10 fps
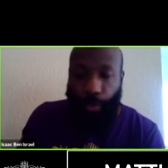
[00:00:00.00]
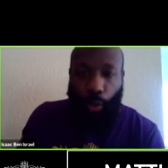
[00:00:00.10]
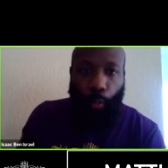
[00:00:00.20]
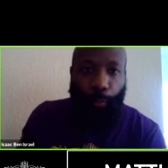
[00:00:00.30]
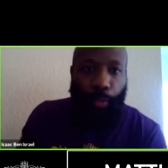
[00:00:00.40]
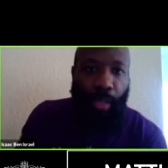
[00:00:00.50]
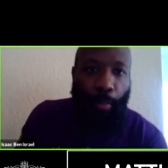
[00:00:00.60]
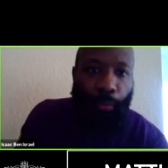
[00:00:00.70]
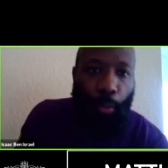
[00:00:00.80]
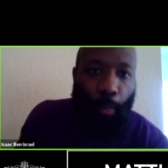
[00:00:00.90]
do you,
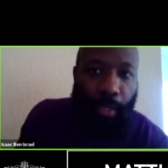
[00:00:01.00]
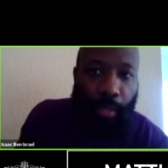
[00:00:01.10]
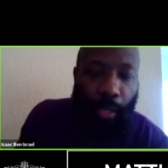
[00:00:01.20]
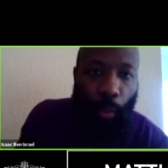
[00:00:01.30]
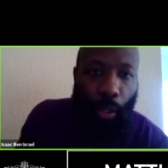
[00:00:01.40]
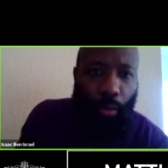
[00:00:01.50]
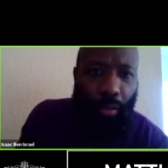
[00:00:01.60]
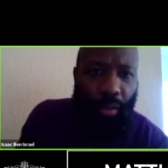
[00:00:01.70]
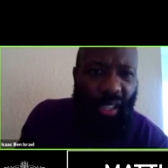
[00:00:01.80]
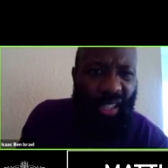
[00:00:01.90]
some of you might say,
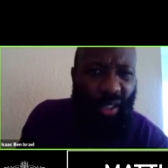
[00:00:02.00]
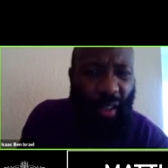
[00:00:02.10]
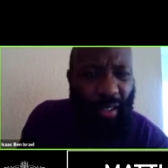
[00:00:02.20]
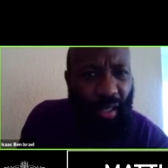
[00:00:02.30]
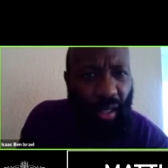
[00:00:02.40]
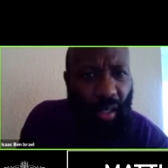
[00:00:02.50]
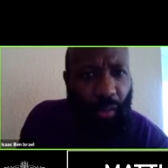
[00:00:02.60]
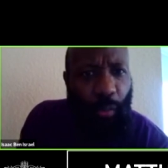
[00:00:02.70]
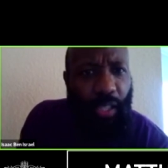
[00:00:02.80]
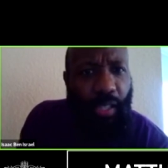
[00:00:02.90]
well, is Christ
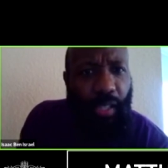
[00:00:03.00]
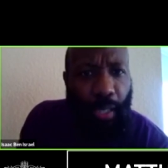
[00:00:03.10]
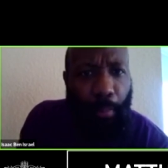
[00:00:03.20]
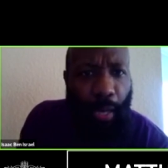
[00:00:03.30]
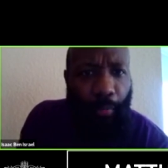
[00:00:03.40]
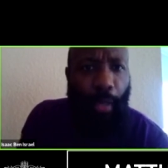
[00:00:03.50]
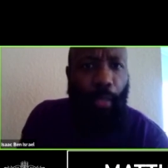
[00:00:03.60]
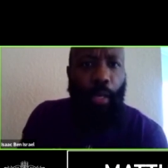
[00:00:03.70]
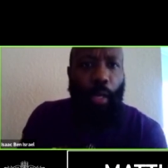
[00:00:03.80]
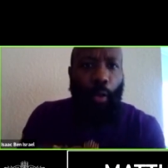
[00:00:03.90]
hungry? What does he mean by
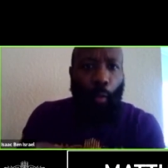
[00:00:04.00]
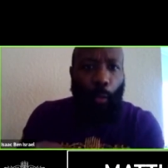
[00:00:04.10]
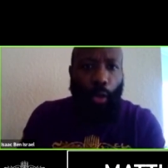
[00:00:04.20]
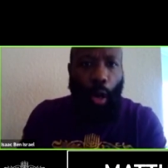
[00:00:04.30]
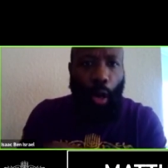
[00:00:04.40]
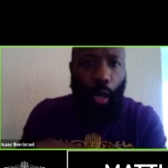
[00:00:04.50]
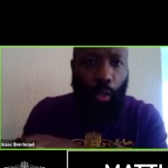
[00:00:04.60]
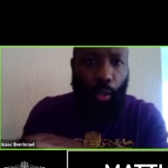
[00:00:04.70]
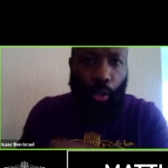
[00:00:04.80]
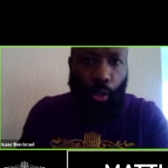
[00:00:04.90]
that? We
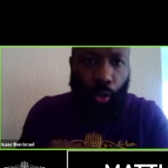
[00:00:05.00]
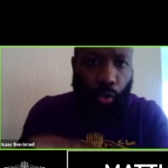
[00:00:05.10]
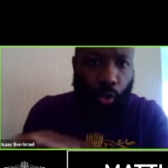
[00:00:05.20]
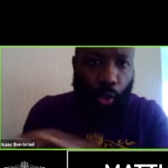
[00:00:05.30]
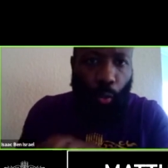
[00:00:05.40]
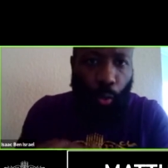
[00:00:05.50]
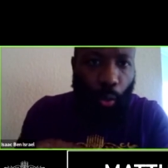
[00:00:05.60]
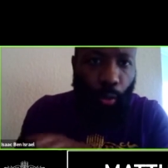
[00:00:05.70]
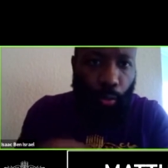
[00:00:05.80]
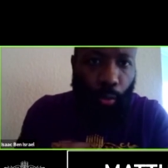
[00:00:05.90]
are
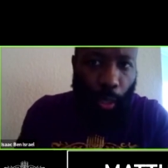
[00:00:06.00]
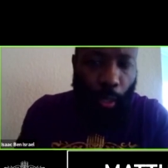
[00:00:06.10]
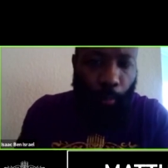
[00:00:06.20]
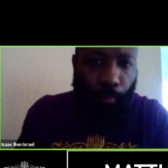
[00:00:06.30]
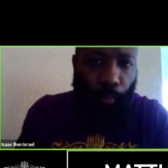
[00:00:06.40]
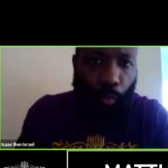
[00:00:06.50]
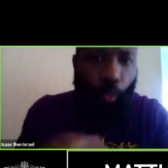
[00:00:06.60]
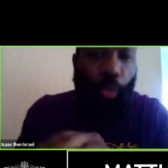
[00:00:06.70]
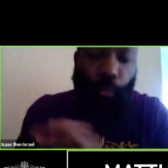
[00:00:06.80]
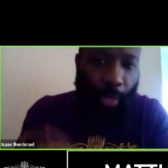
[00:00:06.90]
so-called, um,
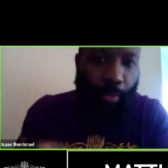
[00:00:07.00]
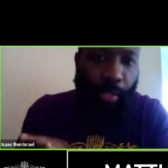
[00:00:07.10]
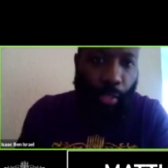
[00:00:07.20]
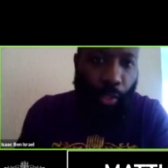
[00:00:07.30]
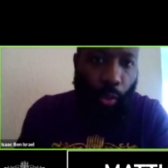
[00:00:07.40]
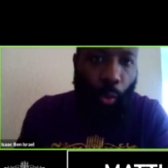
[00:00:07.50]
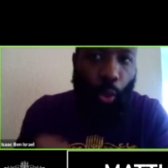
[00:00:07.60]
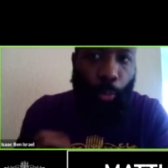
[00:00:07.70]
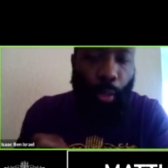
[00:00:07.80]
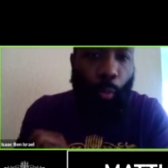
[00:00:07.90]
well, I'm not going to say
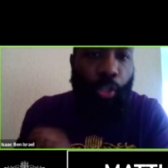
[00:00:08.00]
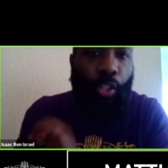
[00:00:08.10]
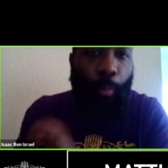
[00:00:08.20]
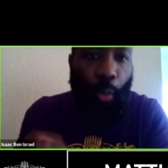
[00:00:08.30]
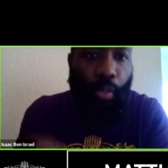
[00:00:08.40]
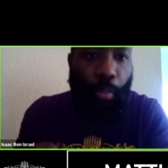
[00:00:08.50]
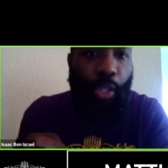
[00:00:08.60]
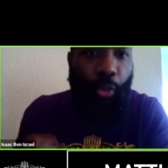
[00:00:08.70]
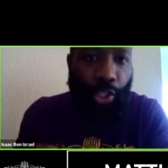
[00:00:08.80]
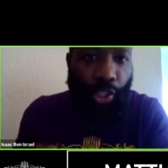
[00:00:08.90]
so-called, but we're supposed to be
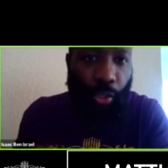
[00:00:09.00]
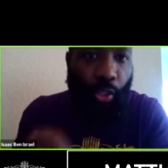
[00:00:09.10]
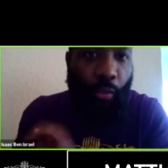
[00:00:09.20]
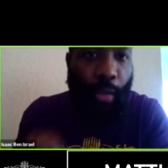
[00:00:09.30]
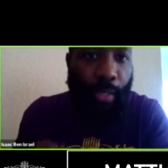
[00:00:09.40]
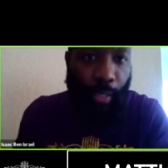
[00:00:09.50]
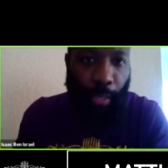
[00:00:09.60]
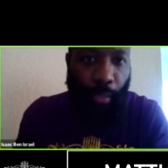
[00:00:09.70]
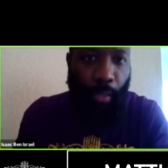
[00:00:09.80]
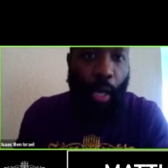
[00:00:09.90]
Christians,
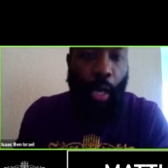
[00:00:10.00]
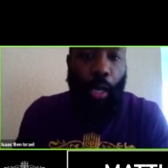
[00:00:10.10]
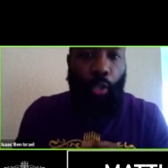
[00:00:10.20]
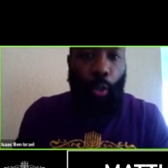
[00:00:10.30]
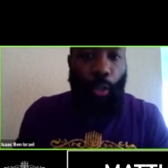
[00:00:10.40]
Christ-like. So